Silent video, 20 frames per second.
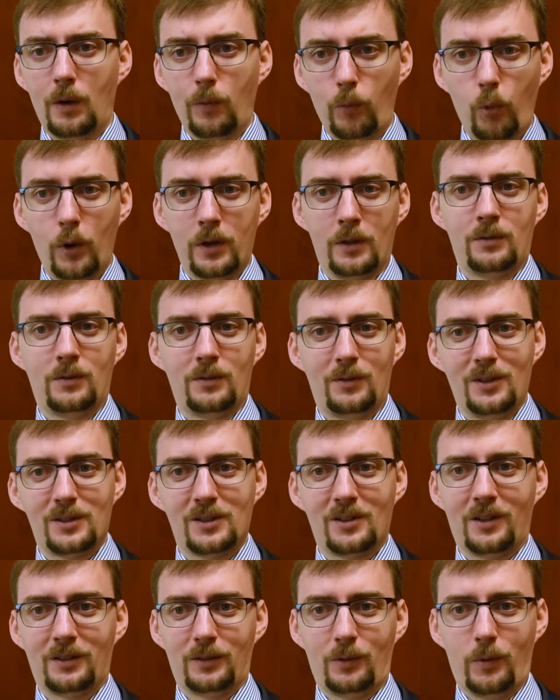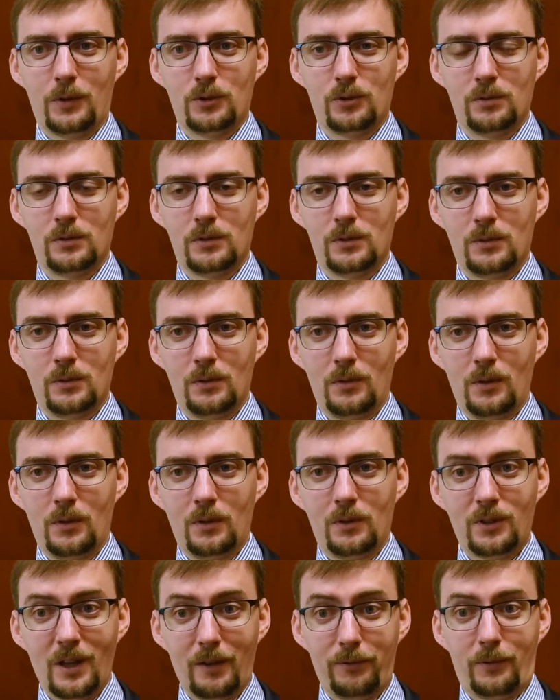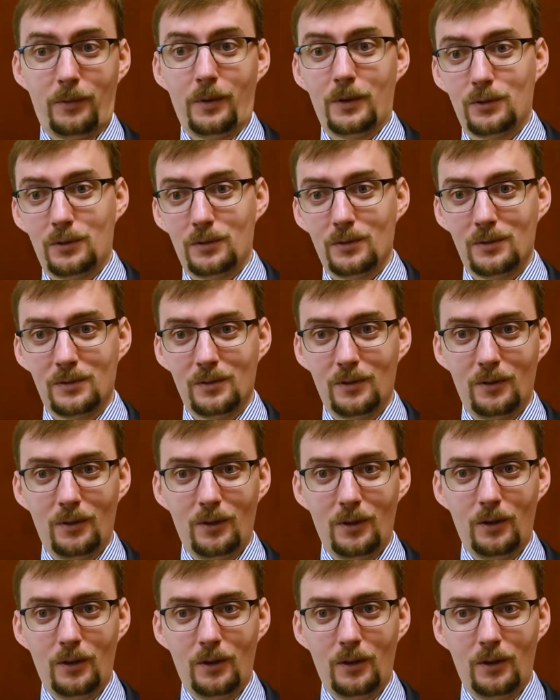avoid these hard questions, tough questions.